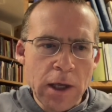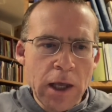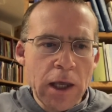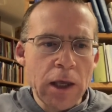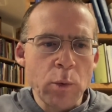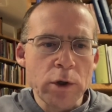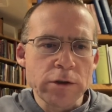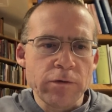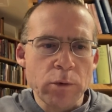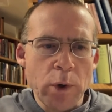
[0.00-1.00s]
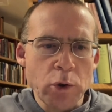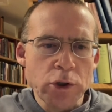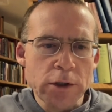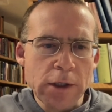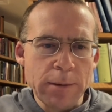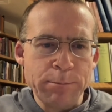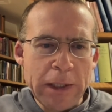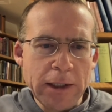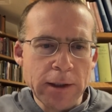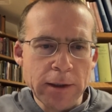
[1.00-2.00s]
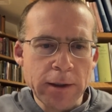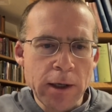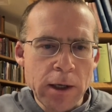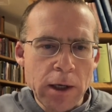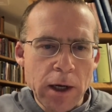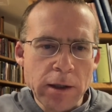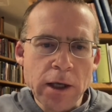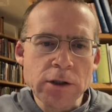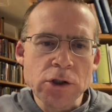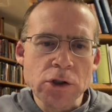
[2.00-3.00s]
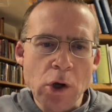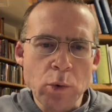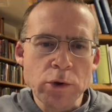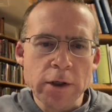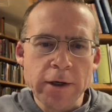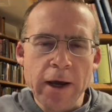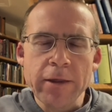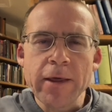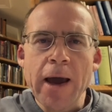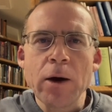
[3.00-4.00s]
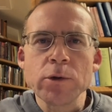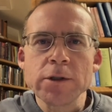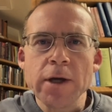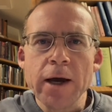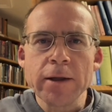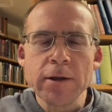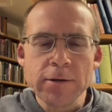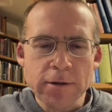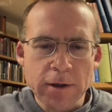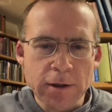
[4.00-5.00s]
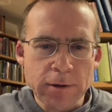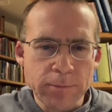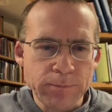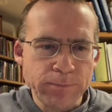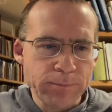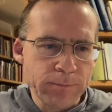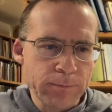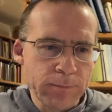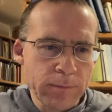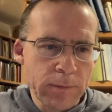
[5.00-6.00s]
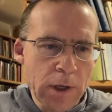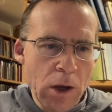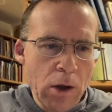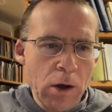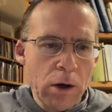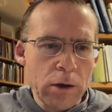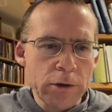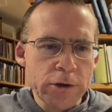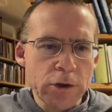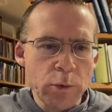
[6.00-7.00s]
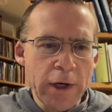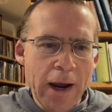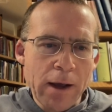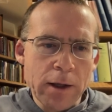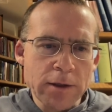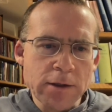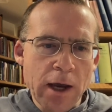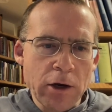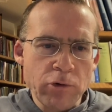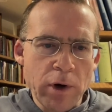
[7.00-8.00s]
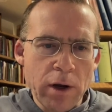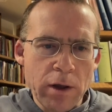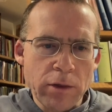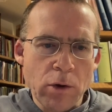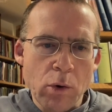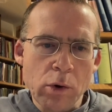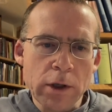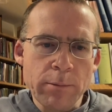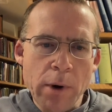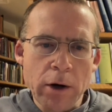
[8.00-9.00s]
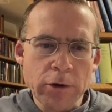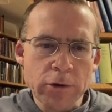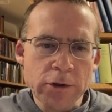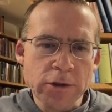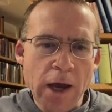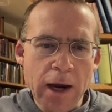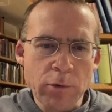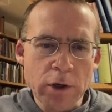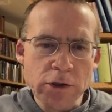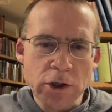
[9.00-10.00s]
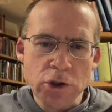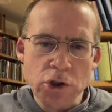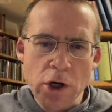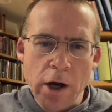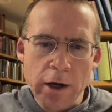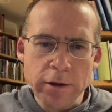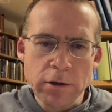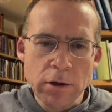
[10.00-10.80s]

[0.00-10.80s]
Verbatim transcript: he was ferociously beaten and then stoned to death outside the city. Also in Alexandria, the holy martyrs Cyrus and John,